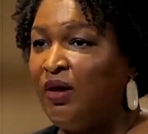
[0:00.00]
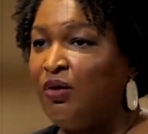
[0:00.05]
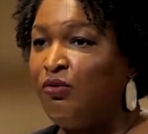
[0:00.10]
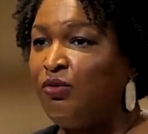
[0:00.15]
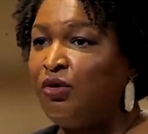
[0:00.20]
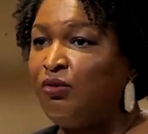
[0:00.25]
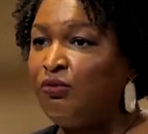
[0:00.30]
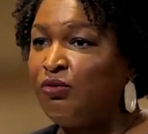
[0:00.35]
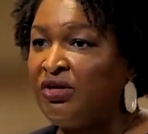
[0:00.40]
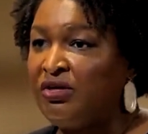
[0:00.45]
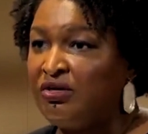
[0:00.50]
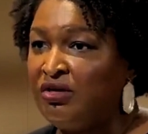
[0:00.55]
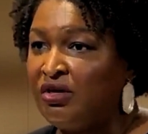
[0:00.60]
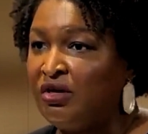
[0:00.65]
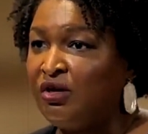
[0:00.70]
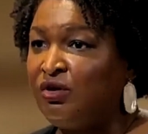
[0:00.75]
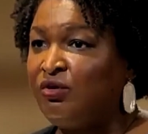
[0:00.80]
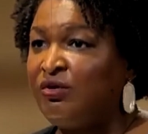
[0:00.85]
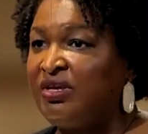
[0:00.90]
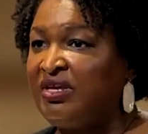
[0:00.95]
What we
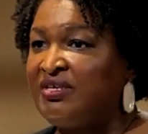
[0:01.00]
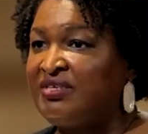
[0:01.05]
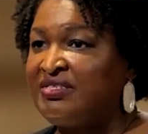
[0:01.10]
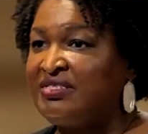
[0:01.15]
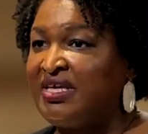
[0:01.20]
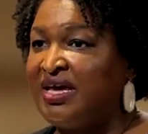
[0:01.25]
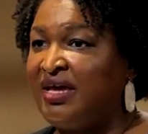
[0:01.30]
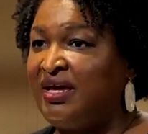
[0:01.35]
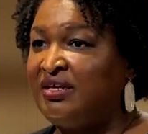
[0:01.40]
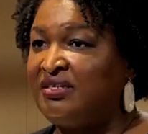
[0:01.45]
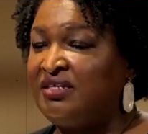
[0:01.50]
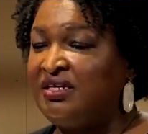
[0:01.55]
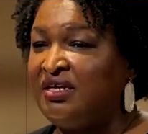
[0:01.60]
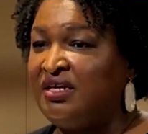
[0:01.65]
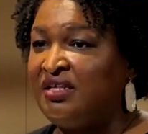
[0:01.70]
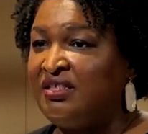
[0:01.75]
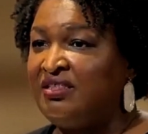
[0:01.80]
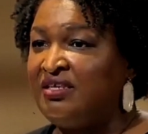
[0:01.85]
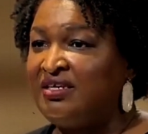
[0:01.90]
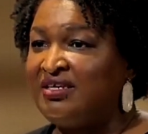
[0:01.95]
know is that
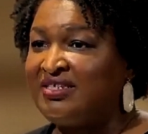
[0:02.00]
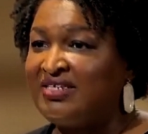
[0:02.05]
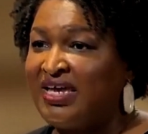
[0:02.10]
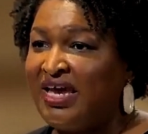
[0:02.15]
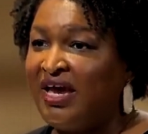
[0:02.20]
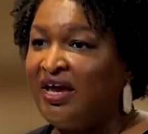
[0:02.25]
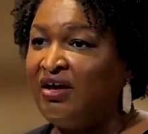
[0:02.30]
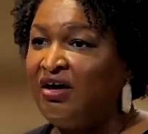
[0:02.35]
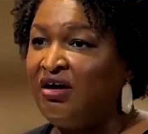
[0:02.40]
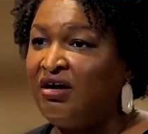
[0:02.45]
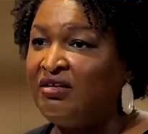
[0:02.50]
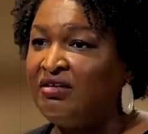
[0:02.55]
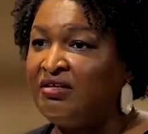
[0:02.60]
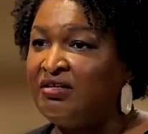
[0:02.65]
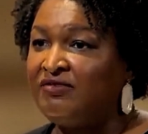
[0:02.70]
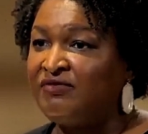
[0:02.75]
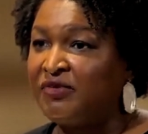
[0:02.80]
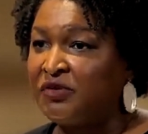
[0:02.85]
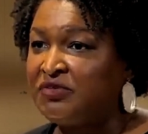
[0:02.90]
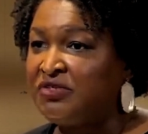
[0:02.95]
the attack on
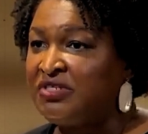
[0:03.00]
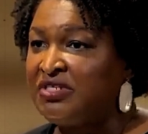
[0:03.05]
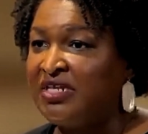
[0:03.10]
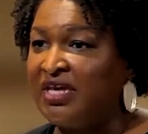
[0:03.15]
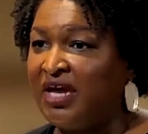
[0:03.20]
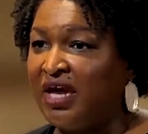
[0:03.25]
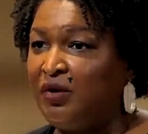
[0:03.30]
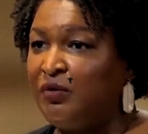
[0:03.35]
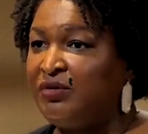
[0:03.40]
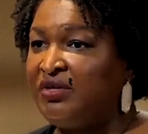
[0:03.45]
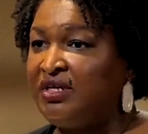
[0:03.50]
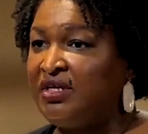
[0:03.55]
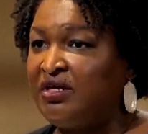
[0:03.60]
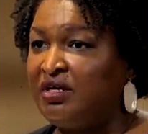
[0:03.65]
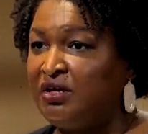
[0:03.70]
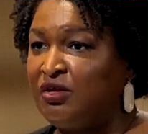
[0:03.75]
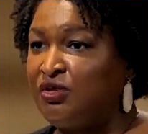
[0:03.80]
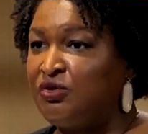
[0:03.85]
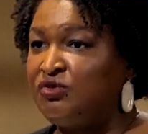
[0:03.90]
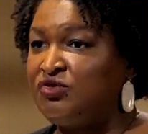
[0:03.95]
diversity, equity, and
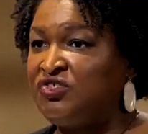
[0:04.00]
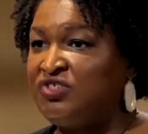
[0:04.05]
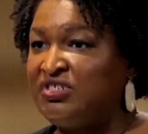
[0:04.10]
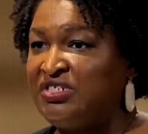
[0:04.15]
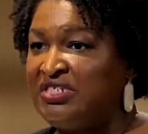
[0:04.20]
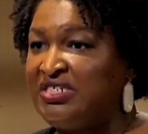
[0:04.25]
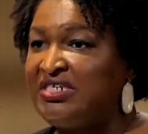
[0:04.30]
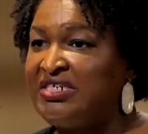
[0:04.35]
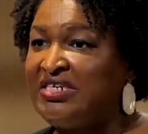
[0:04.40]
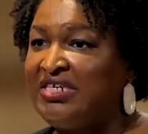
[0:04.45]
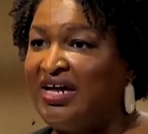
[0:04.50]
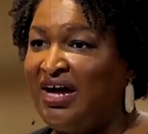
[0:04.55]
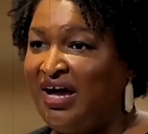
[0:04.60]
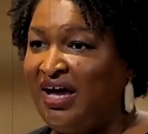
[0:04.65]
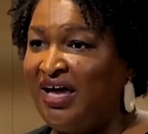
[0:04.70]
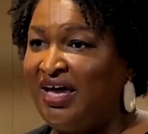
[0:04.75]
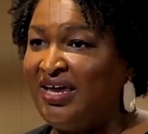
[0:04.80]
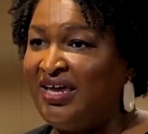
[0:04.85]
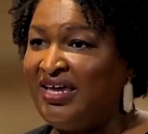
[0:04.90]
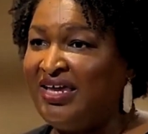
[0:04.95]
inclusion,
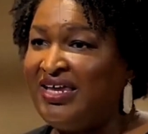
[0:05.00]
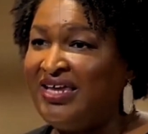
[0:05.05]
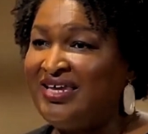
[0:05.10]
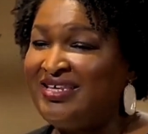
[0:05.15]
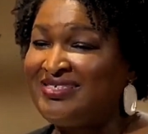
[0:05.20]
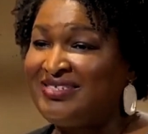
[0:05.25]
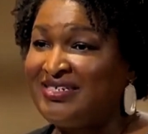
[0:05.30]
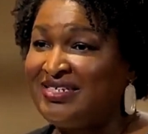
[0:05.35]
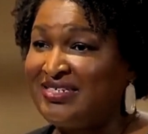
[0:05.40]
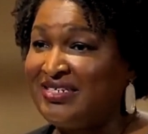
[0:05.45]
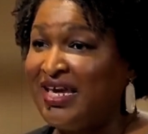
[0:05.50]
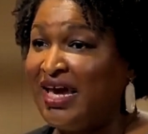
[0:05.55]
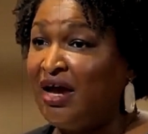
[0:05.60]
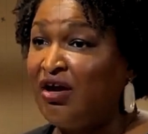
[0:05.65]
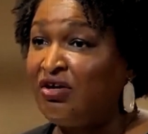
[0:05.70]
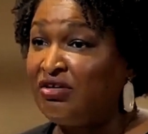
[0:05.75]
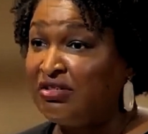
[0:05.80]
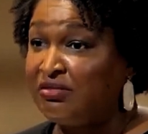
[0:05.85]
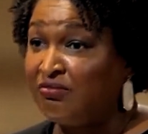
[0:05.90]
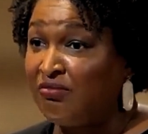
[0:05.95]
DEI, is an
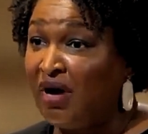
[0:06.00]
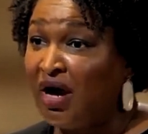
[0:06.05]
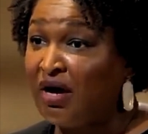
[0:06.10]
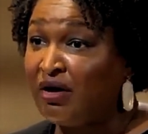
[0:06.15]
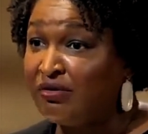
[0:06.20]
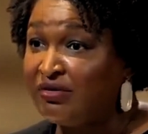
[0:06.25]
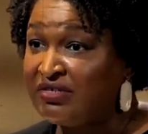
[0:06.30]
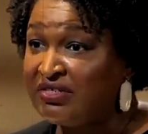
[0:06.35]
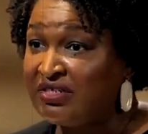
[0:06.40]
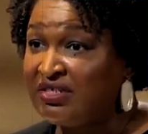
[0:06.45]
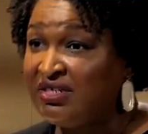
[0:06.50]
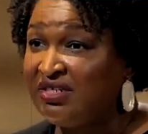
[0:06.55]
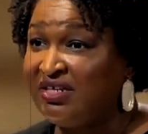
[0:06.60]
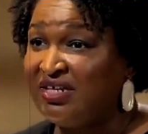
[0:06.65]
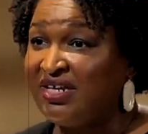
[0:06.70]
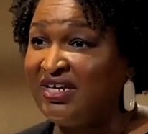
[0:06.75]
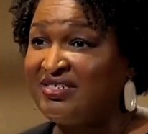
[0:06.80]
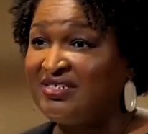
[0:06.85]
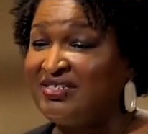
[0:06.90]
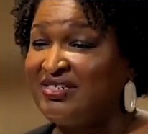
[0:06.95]
attack on democracy,
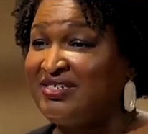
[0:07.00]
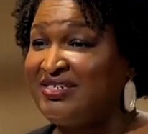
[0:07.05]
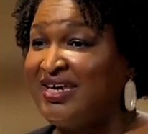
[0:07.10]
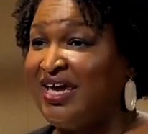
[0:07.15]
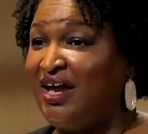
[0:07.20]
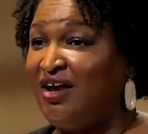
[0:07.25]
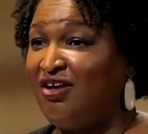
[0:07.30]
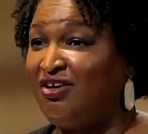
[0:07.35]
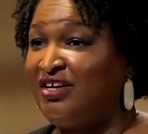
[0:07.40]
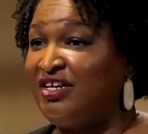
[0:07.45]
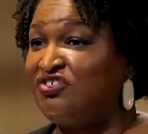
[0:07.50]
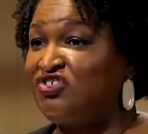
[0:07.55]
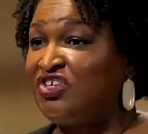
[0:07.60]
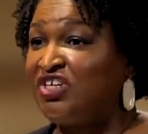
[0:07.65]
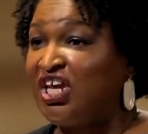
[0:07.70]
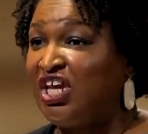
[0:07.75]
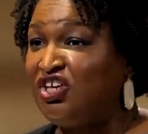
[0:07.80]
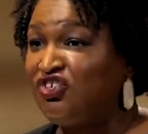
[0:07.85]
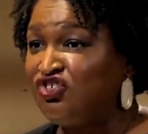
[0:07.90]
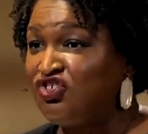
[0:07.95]
it's an attack on
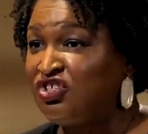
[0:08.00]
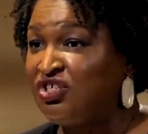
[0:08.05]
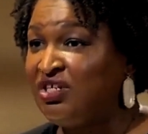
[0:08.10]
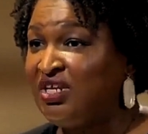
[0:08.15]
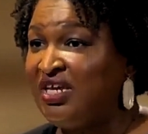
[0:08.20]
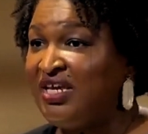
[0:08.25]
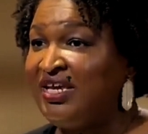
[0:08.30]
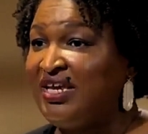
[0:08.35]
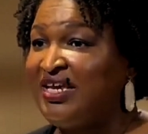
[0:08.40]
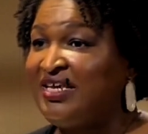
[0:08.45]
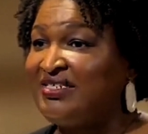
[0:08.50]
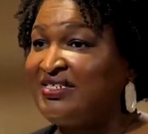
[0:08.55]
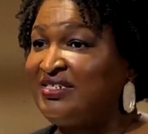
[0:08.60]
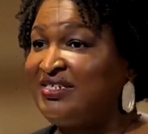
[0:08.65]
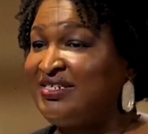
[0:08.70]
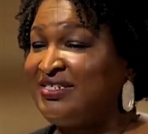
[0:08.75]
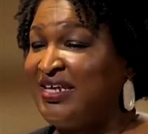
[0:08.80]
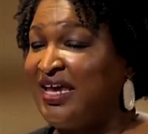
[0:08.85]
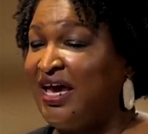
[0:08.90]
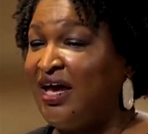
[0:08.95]
education, it's
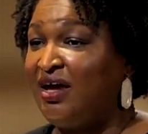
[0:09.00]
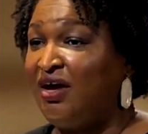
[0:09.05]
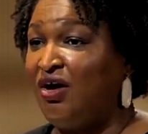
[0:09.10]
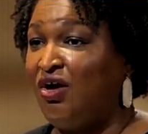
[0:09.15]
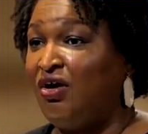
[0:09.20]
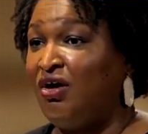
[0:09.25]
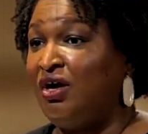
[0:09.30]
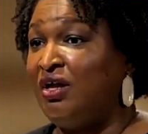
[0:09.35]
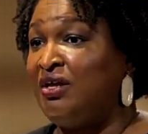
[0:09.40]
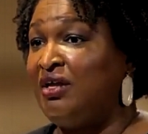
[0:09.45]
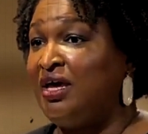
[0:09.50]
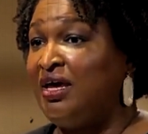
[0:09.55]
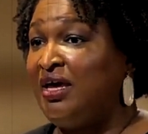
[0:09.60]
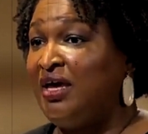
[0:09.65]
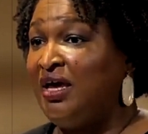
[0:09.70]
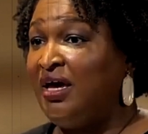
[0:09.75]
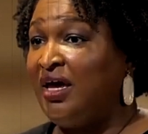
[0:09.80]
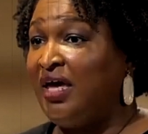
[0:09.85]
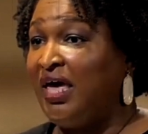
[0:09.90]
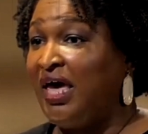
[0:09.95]
an attack on
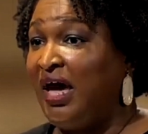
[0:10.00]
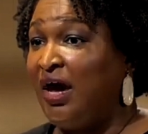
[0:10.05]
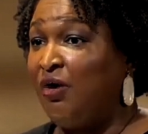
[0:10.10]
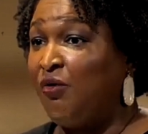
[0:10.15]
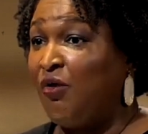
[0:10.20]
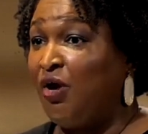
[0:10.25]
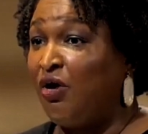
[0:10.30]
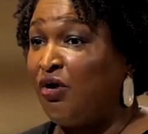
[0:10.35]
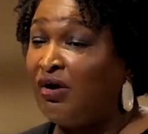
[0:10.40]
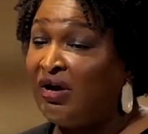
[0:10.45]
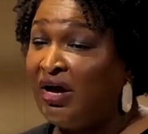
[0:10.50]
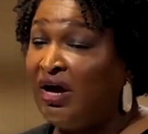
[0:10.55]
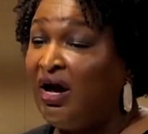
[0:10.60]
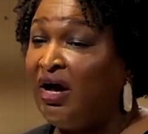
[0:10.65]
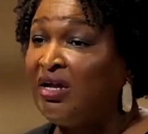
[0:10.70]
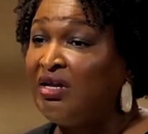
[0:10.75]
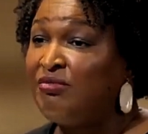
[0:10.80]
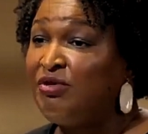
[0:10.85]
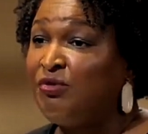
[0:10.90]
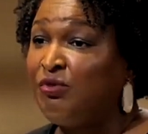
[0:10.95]
how our
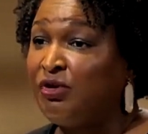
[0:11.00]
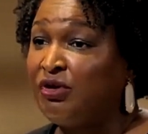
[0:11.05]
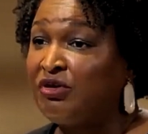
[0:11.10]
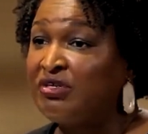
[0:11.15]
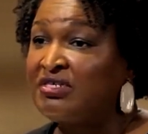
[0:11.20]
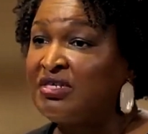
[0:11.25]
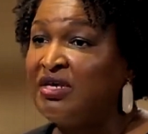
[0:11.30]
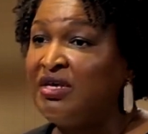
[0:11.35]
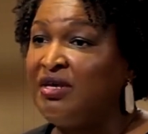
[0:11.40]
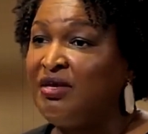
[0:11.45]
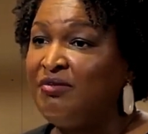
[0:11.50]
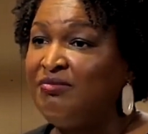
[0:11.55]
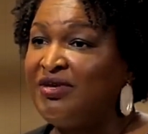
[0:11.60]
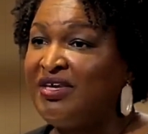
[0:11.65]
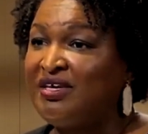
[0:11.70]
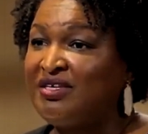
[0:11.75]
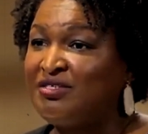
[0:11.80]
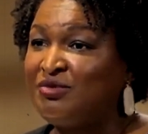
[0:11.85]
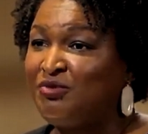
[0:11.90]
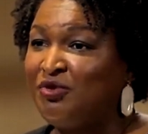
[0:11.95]
economy works,
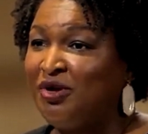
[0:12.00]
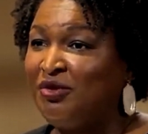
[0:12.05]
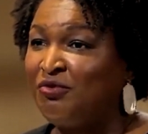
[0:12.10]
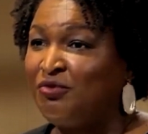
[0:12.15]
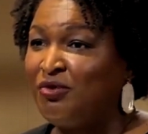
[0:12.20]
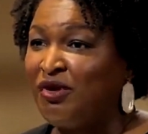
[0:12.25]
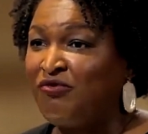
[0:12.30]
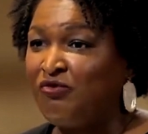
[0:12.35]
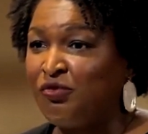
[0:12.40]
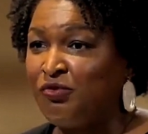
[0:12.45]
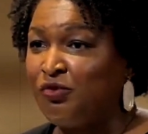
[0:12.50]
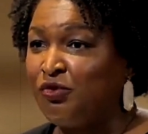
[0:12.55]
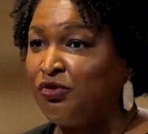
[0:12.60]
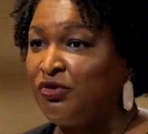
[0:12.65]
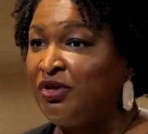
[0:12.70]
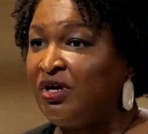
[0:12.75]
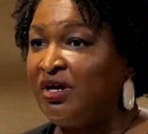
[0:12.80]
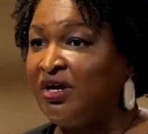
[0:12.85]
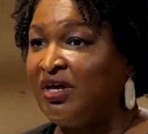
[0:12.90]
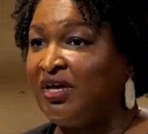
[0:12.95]
because what Reverend
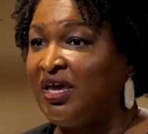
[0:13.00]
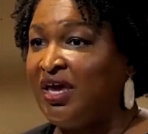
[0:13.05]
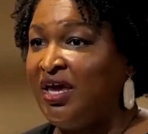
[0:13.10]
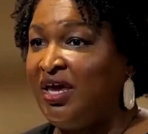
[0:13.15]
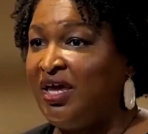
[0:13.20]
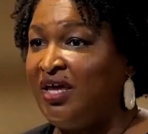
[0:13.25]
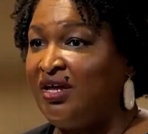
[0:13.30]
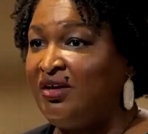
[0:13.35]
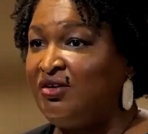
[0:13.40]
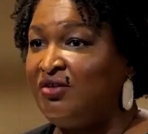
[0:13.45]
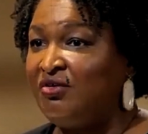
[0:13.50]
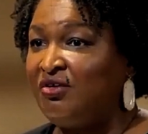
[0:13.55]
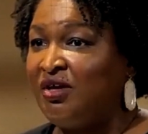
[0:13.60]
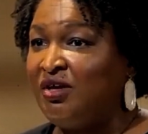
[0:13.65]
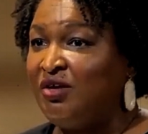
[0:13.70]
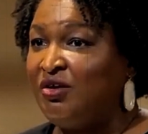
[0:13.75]
Warnock and